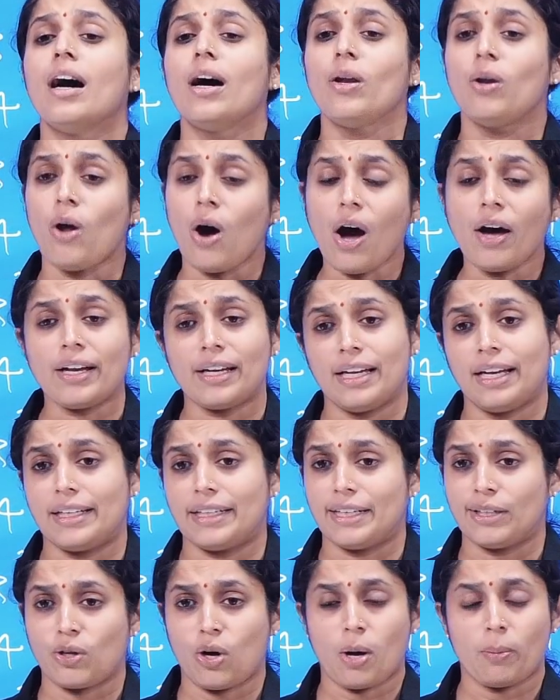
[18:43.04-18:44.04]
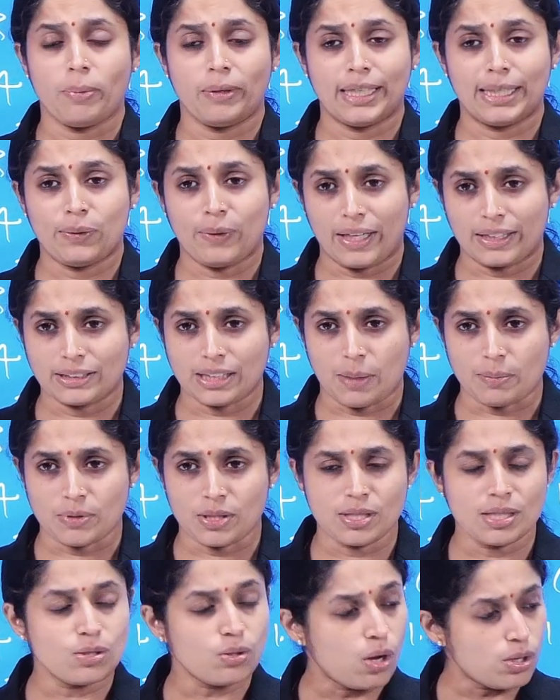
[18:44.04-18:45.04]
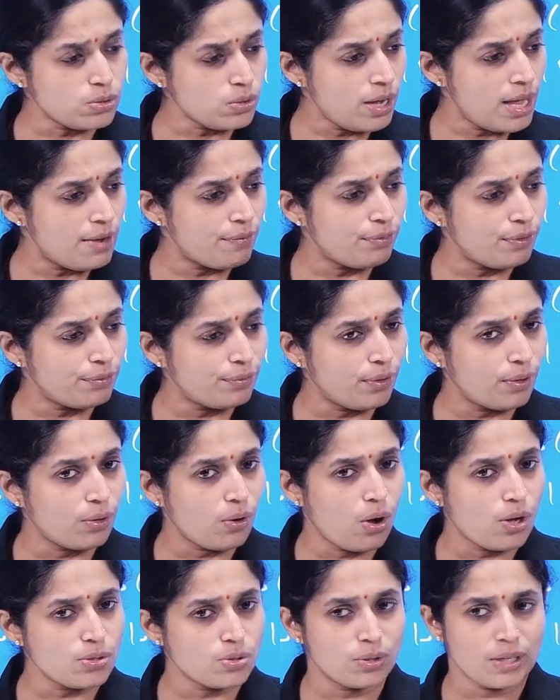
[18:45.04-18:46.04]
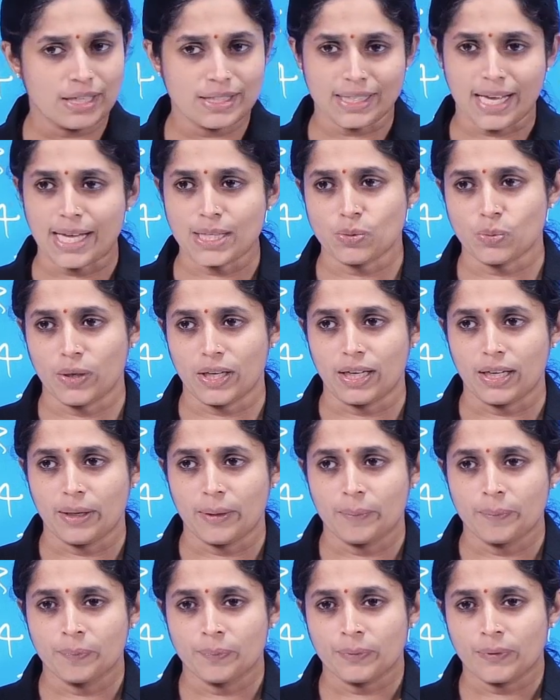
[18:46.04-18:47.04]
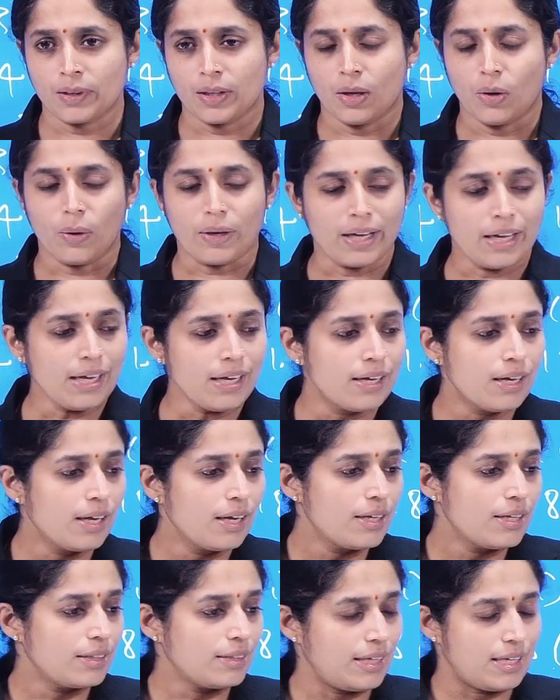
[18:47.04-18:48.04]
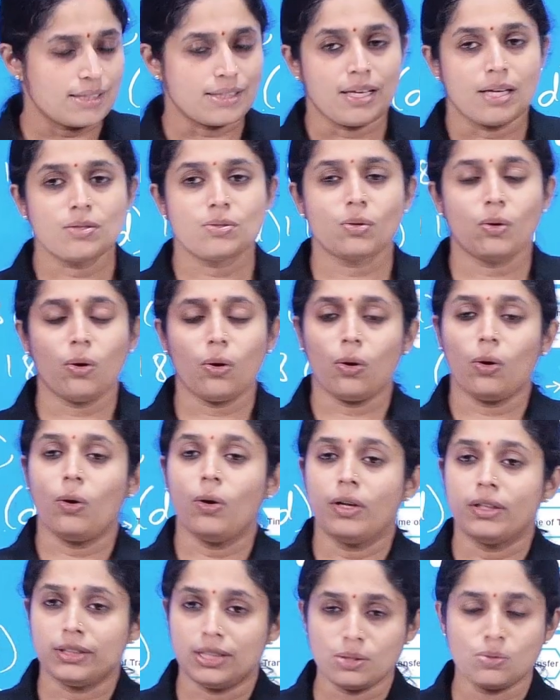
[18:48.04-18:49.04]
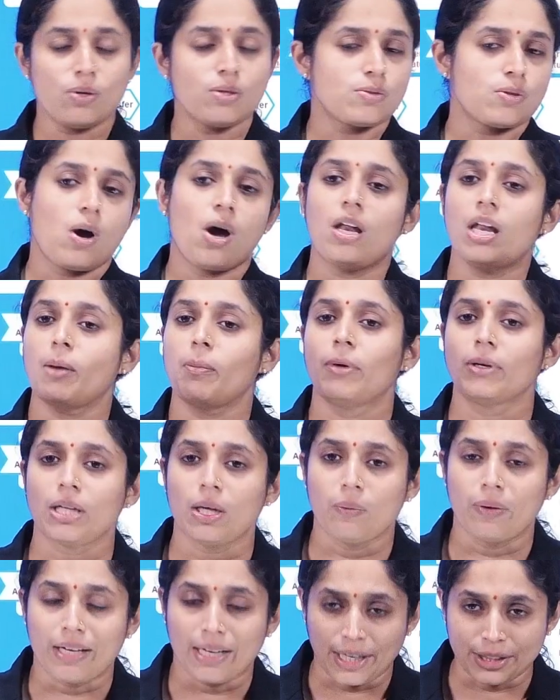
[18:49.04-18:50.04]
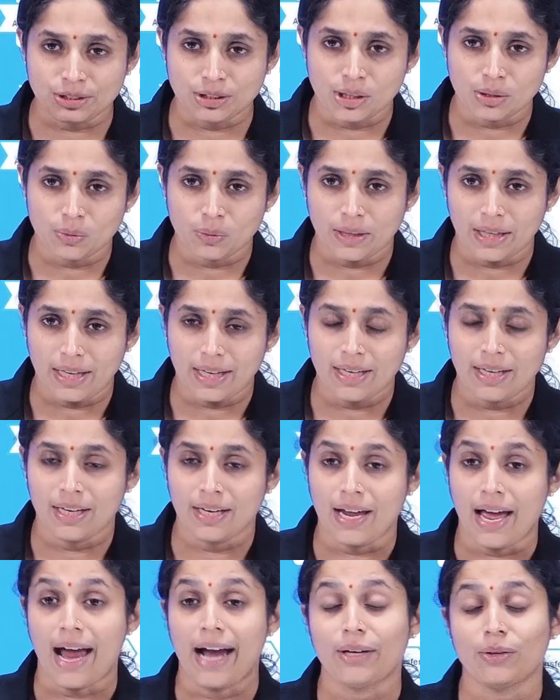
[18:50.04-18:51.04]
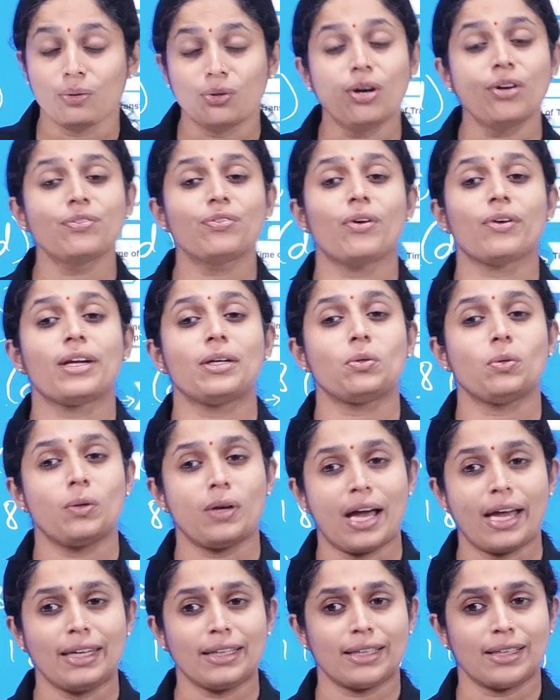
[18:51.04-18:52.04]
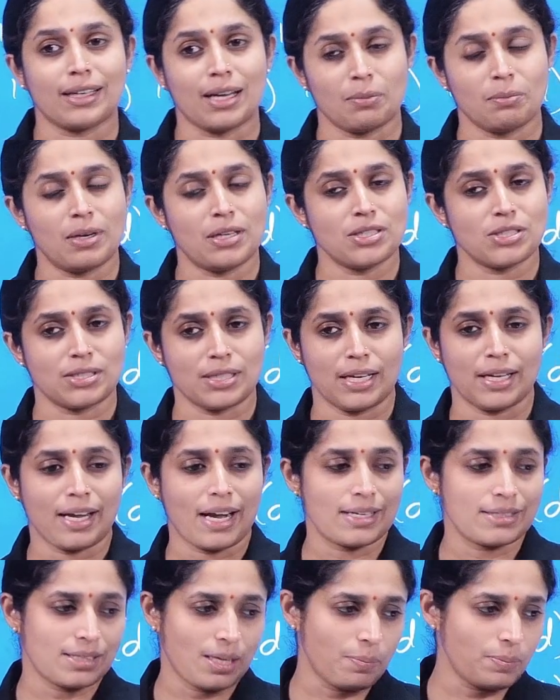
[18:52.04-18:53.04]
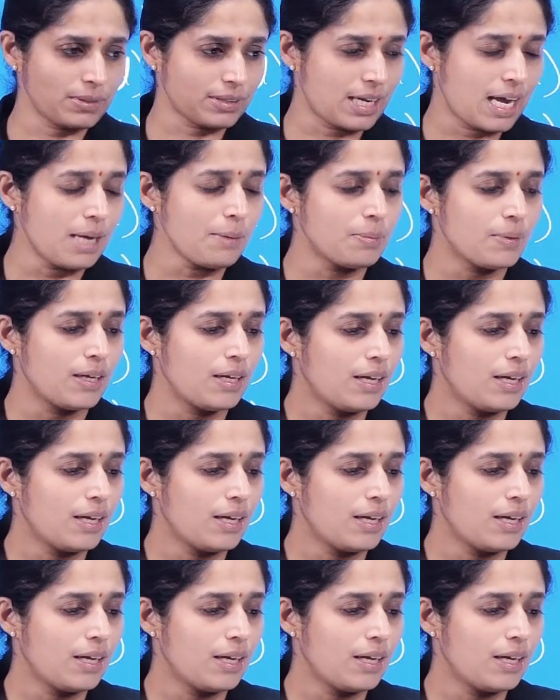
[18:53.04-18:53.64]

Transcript: law related competitive exams. This is also helpful for law students as well. Okay? Yes. So, this was all about our lecture today, and do not forget to like, comment, share and subscribe.